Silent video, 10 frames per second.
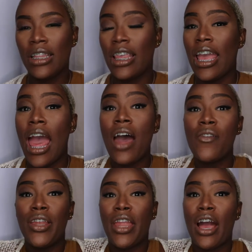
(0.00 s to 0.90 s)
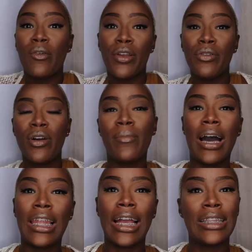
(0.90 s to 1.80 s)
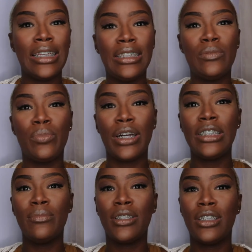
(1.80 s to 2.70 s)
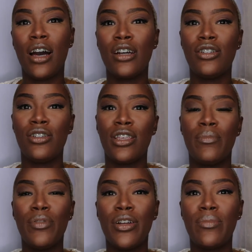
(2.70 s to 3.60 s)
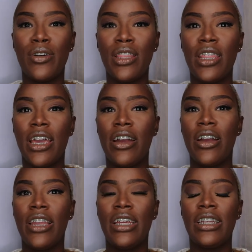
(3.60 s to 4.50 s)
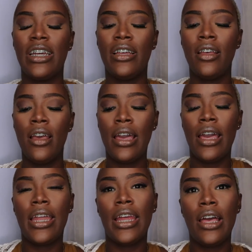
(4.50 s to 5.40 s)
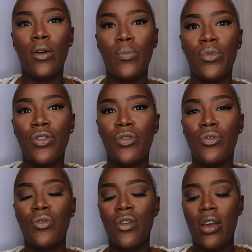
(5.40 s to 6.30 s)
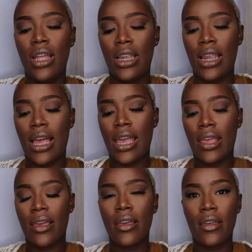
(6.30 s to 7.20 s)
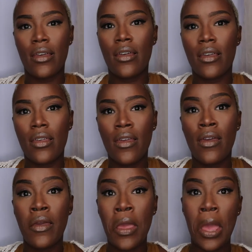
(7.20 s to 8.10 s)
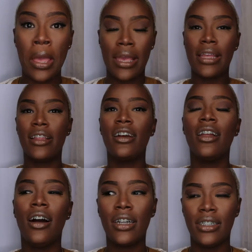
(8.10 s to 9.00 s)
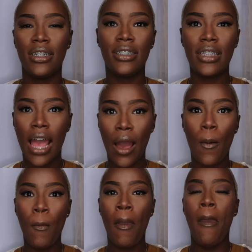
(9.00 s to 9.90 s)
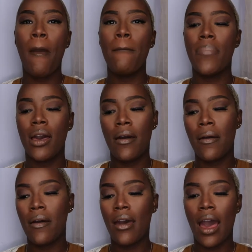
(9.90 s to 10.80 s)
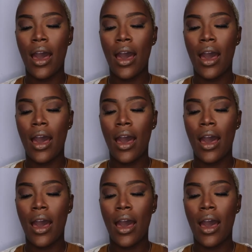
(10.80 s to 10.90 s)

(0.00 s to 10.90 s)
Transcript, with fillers: they have it now where you could buy like these breast massages and put them on there and it'll it'll help you like get the clogged ducts out. But